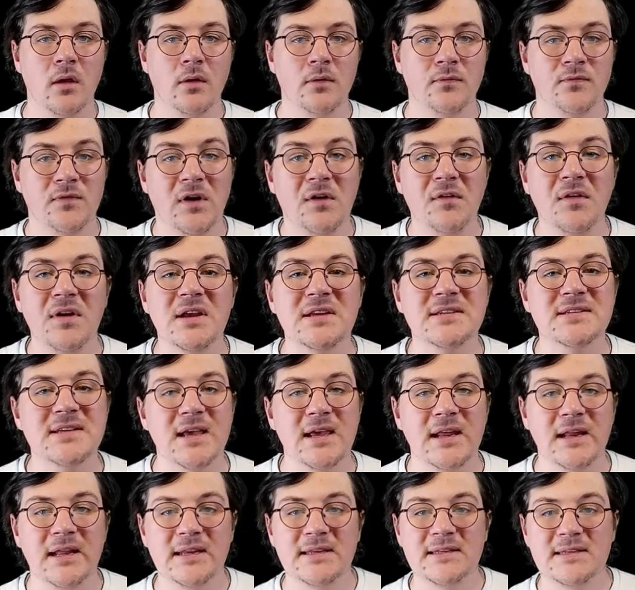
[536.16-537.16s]
There is
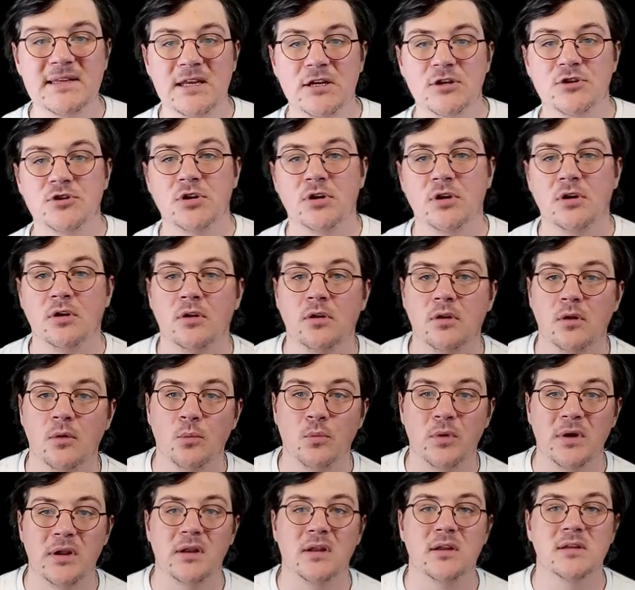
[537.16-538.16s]
an additional
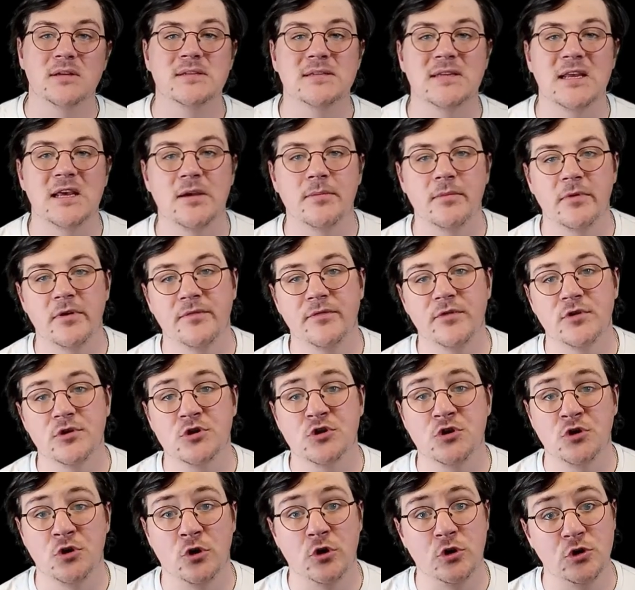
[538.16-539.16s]
witness statement that
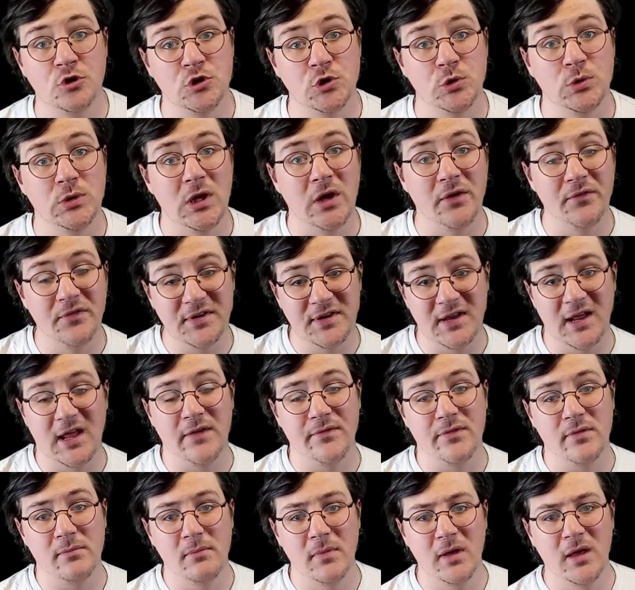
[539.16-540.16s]
saw Julie on the day of
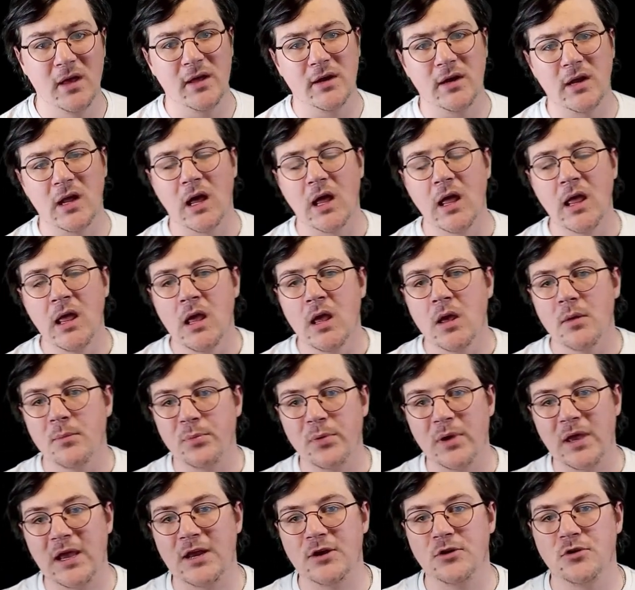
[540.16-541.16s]
the murder,
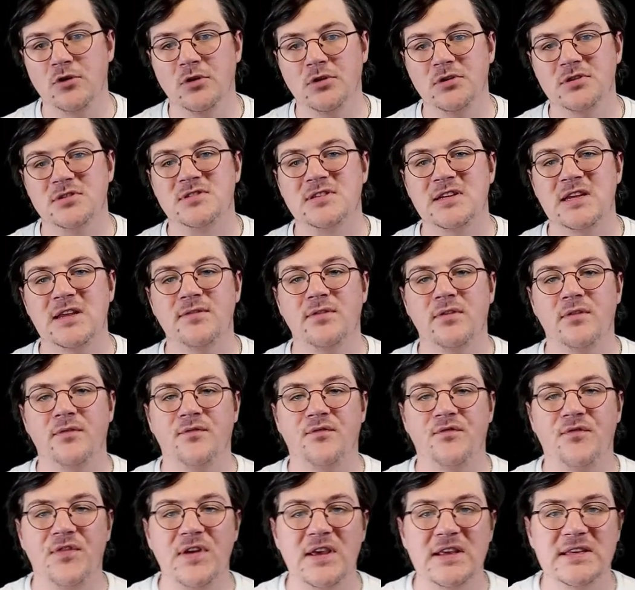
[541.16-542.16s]
but it doesn't seem
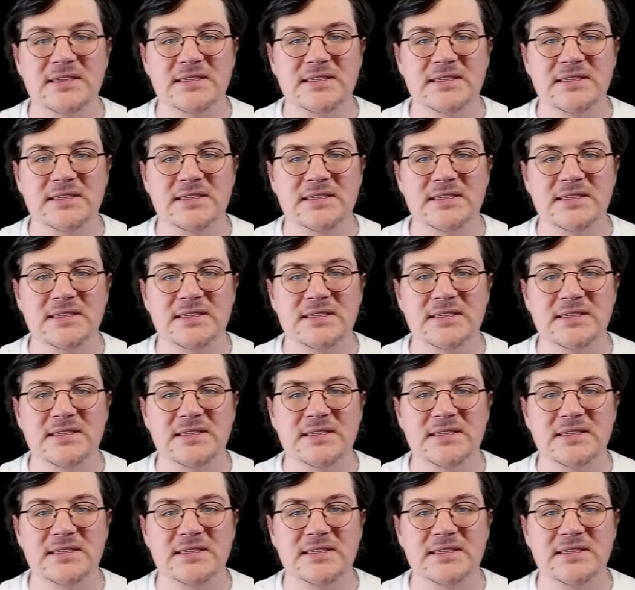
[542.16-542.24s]
that this